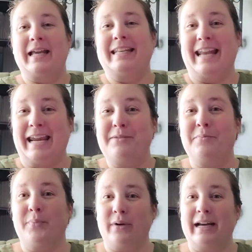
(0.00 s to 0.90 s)

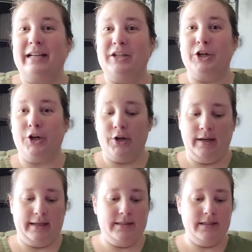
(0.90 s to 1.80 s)
name brand
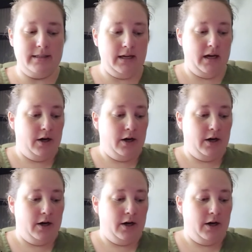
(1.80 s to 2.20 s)
curtains